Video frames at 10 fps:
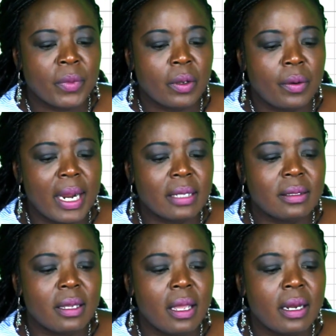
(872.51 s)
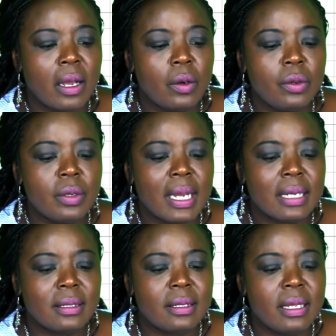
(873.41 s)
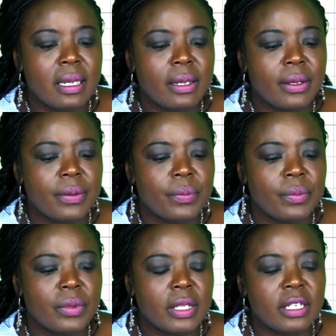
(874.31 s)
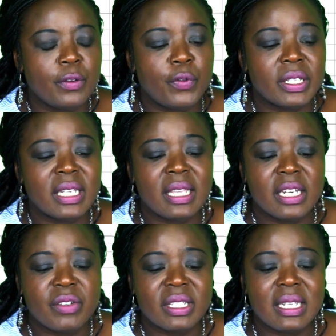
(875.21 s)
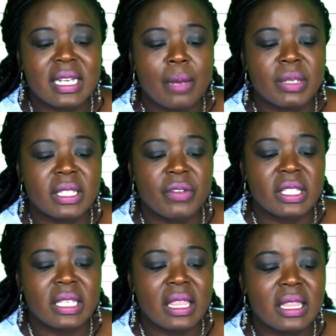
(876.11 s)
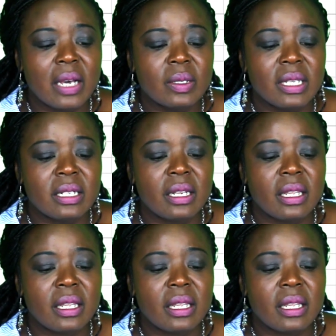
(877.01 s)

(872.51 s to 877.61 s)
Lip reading: All right. Now look at the difference here. The interest income is 17,000.